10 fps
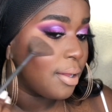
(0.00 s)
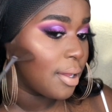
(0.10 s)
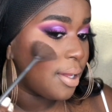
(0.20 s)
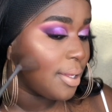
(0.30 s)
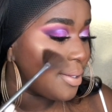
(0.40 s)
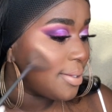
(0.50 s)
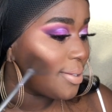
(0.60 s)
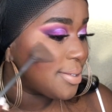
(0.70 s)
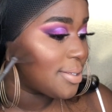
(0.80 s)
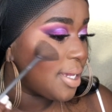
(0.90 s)

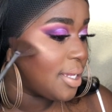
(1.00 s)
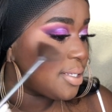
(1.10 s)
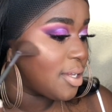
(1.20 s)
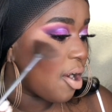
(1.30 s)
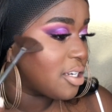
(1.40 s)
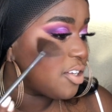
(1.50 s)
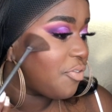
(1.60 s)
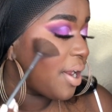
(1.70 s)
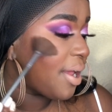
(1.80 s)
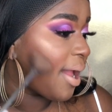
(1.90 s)
Because it's hard to
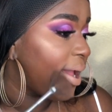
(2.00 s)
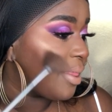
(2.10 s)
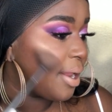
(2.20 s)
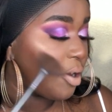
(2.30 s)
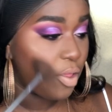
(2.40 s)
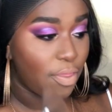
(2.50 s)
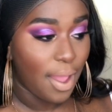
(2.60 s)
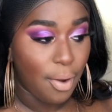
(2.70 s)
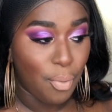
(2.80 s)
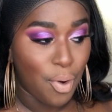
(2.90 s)
find a highlighter
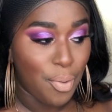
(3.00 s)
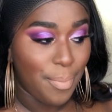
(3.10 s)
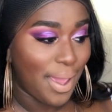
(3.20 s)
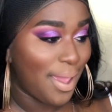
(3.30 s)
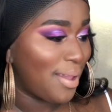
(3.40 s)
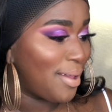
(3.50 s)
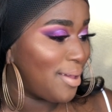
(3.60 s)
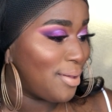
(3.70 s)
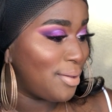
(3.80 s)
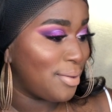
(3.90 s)
that won't
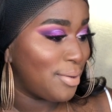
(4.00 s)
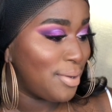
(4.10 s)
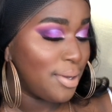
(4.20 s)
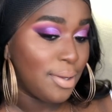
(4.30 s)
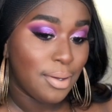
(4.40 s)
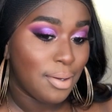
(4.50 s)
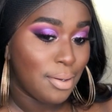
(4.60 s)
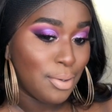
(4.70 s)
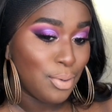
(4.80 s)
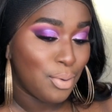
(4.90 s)
make
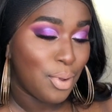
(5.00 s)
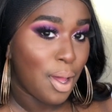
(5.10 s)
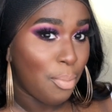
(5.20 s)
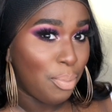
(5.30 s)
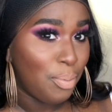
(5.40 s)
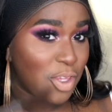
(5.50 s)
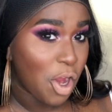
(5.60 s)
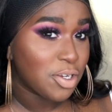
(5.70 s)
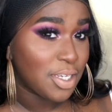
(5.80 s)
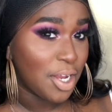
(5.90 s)
a
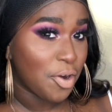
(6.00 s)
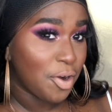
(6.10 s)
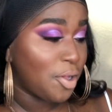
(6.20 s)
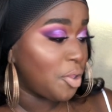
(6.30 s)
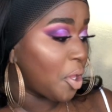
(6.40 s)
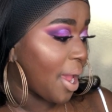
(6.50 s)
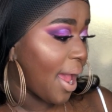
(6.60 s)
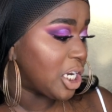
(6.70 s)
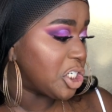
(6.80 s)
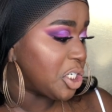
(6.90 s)
dark skinned girl look
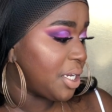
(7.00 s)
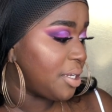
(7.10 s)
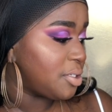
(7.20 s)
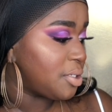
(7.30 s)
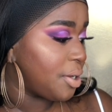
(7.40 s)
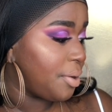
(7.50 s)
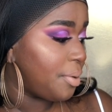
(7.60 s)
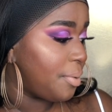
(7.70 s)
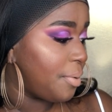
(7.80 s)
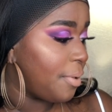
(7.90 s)
ashy. So
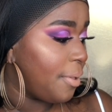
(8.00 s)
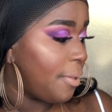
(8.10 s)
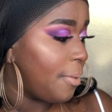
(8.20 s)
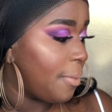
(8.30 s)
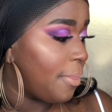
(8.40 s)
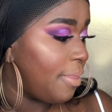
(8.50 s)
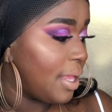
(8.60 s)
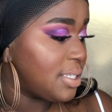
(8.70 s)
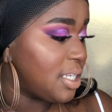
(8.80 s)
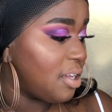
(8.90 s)

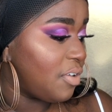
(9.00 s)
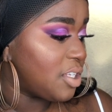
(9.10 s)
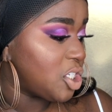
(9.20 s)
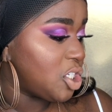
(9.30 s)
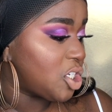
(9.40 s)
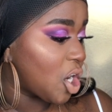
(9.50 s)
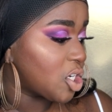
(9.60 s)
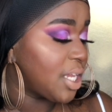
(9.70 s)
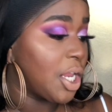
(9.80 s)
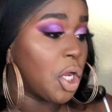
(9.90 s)
let's see if it's
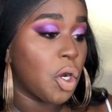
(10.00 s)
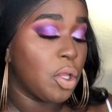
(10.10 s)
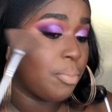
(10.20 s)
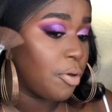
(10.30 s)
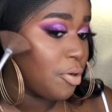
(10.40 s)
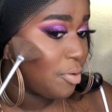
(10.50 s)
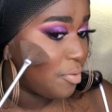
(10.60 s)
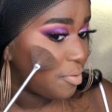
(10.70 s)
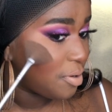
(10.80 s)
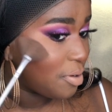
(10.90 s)
dark skinned girl approved.
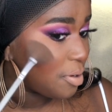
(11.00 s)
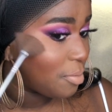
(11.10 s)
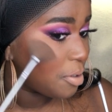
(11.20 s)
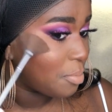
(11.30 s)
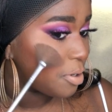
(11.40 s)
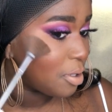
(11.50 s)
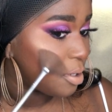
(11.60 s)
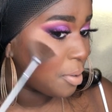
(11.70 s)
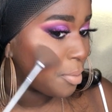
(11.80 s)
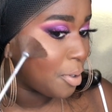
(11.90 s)
I'm gonna put a
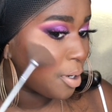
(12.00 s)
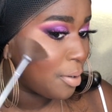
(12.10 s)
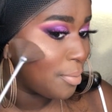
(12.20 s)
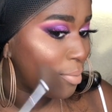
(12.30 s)
little bit more.